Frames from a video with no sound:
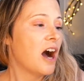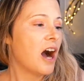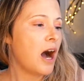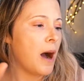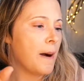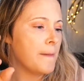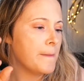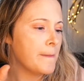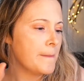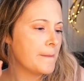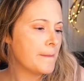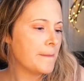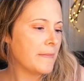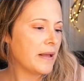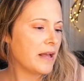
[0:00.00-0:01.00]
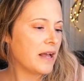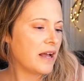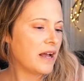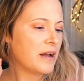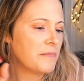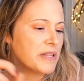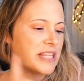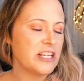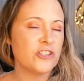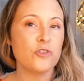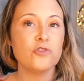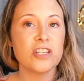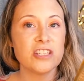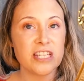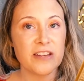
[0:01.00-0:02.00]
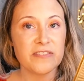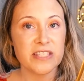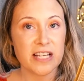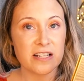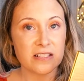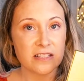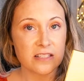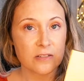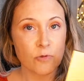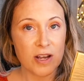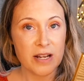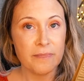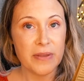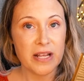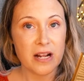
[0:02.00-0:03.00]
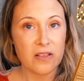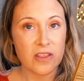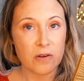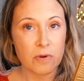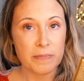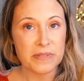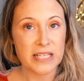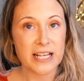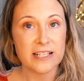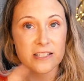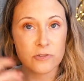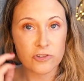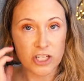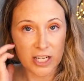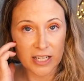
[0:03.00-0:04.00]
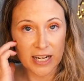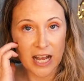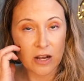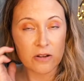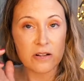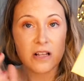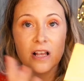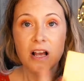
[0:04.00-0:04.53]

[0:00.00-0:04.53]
But they do tend to have sales quite a bit on their website, so check it out.